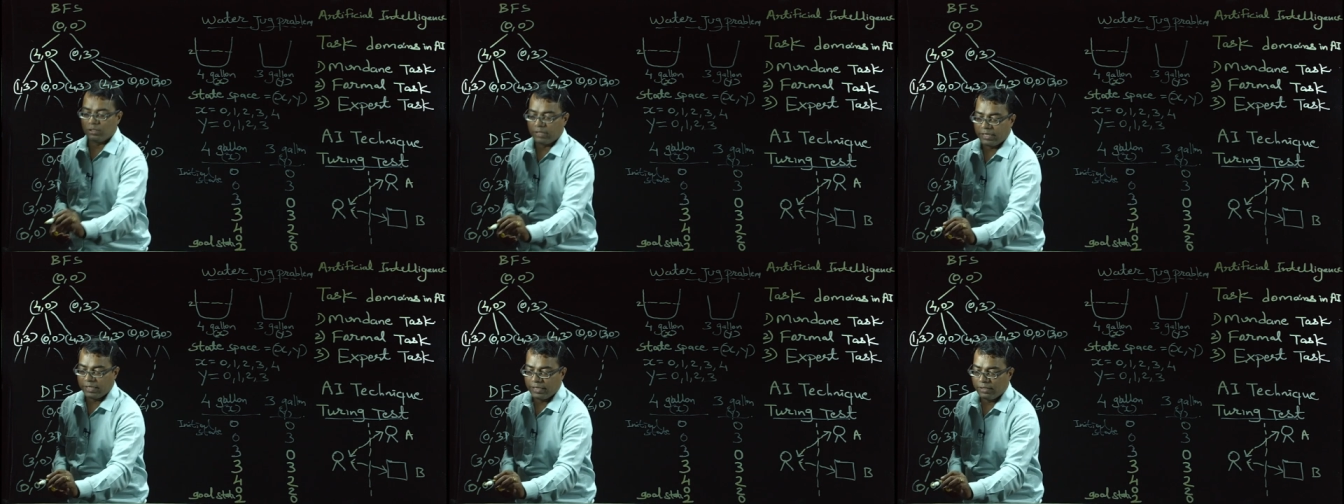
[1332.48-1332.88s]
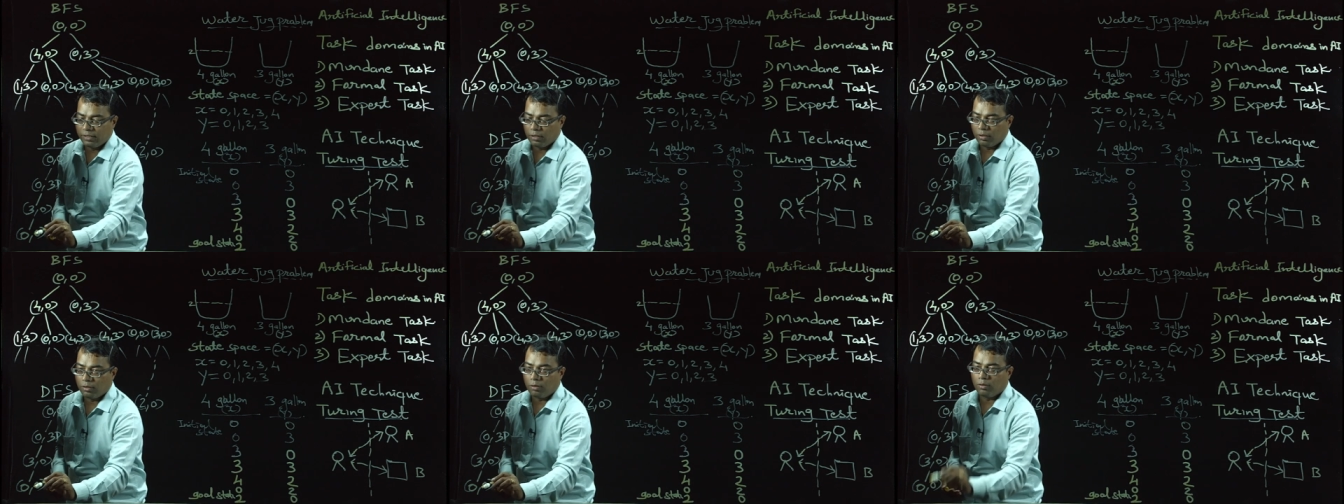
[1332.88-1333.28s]
a dead
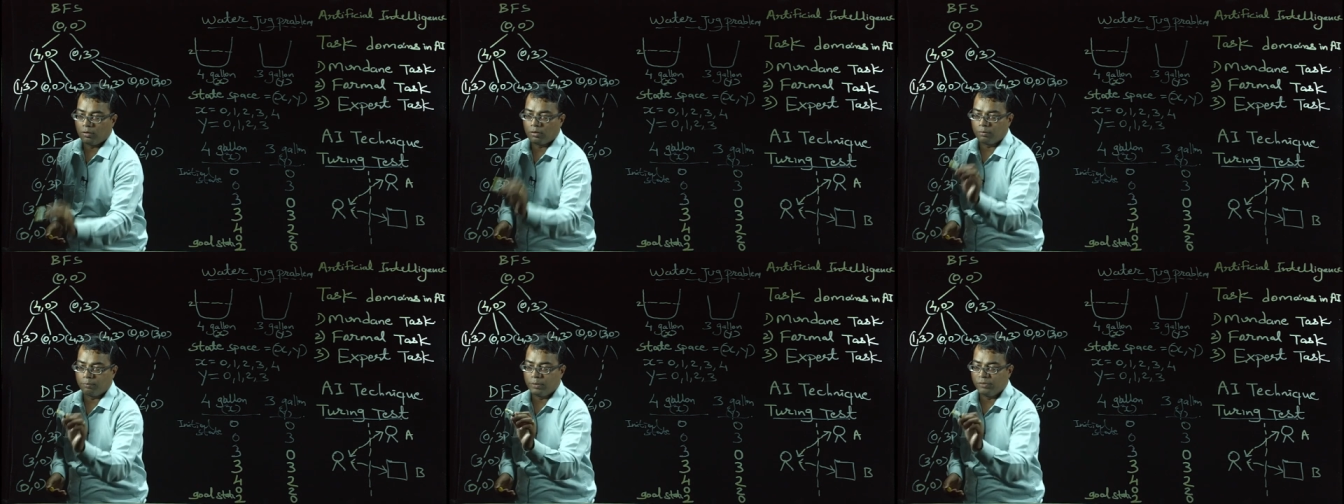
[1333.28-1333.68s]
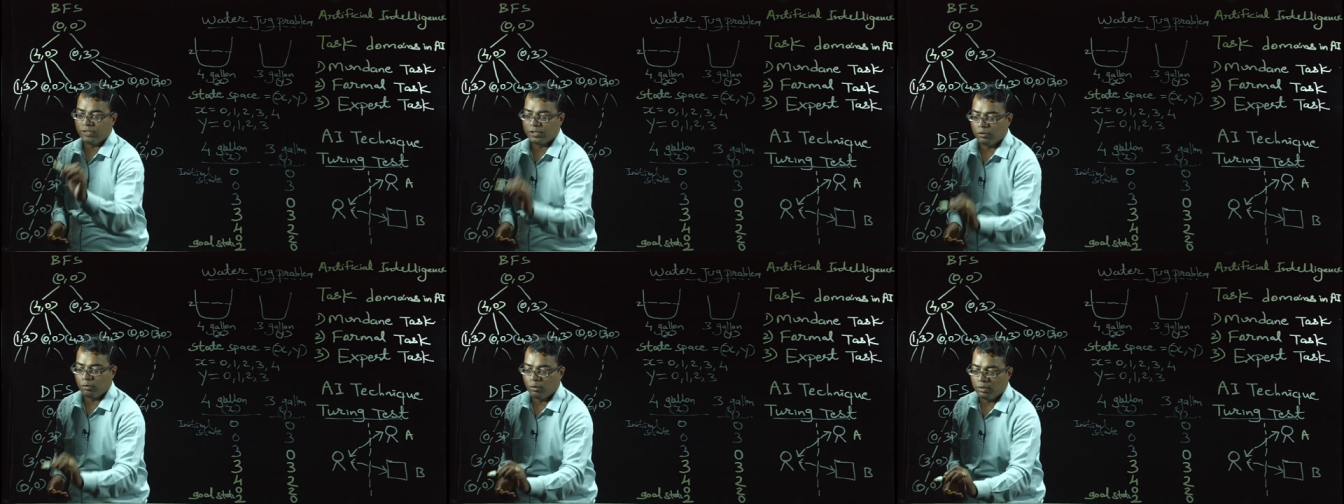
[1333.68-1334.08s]
end or
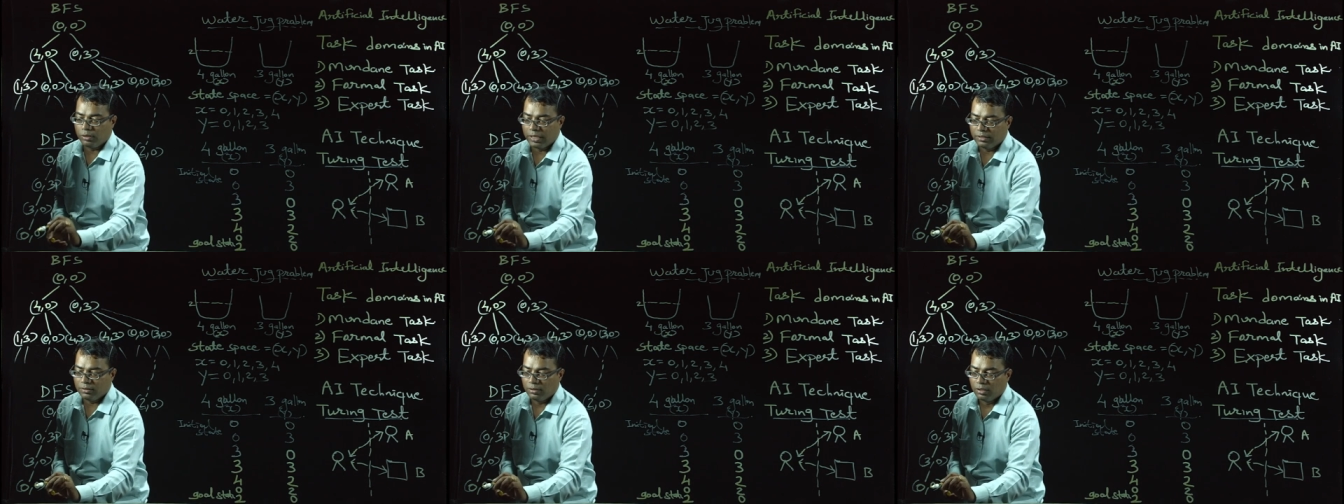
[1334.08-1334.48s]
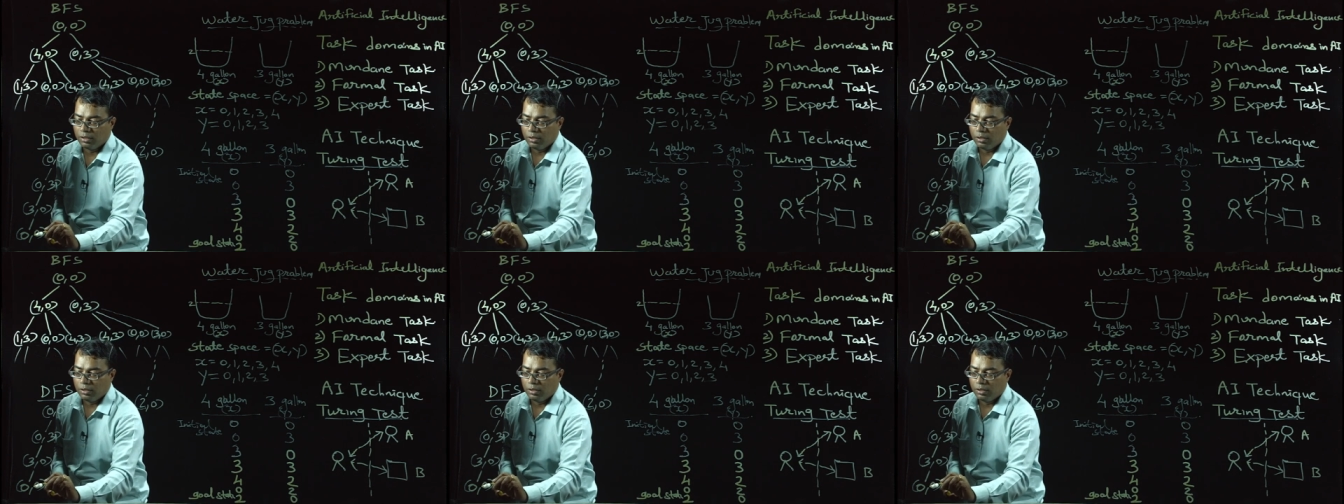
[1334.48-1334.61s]
previous node then